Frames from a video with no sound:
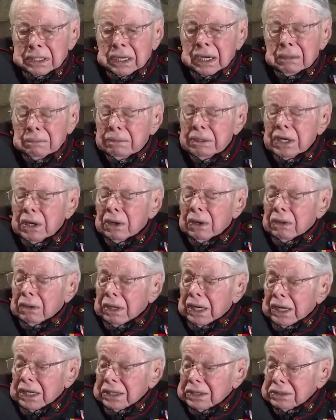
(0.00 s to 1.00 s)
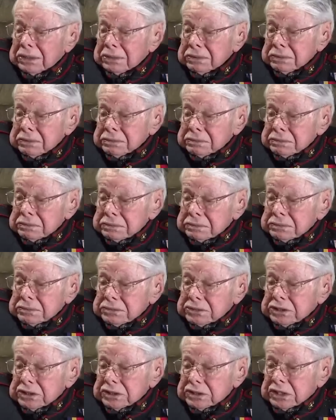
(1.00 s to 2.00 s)
I'll be all right.
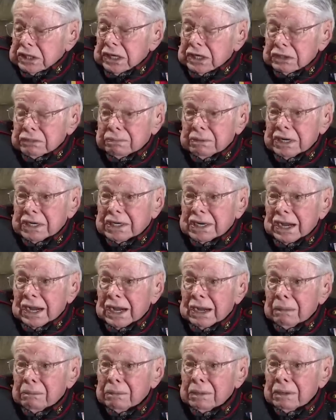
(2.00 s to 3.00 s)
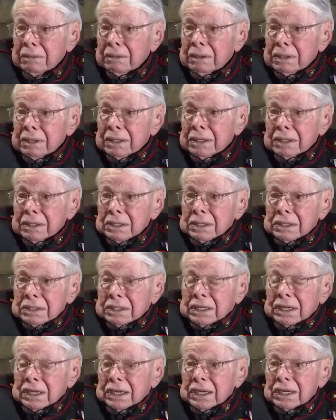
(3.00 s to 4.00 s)
Just takes me time
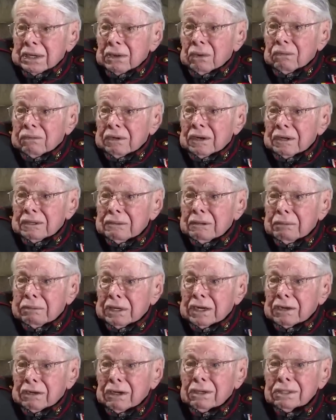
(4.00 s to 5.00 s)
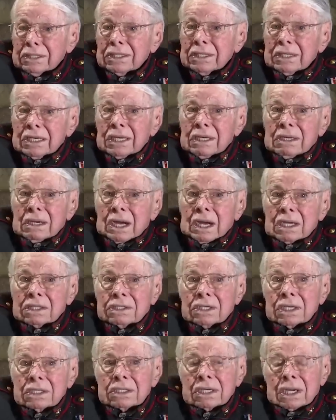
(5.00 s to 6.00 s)
to get over it because I
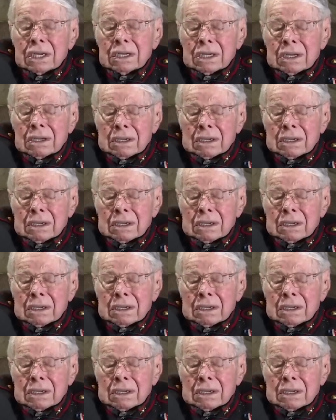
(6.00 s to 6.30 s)
just,